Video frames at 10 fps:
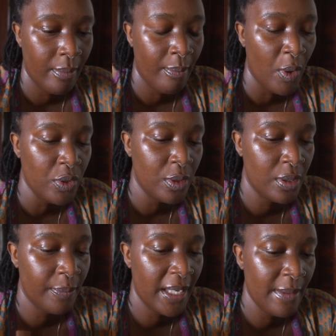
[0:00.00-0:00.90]

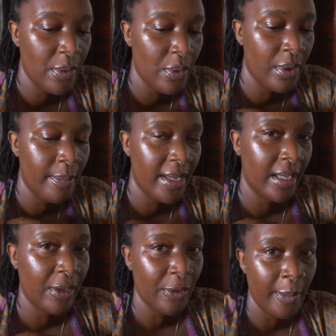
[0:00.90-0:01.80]
Most people who are being
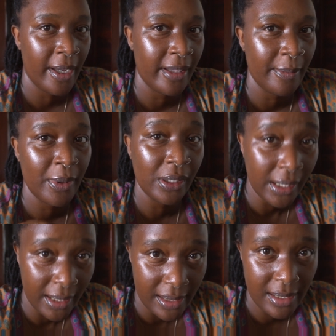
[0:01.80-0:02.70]
killed by the
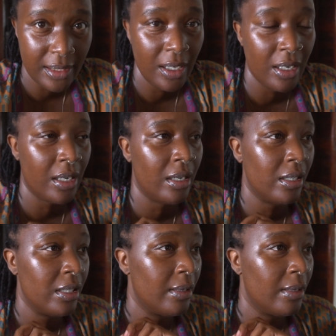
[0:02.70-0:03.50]
police are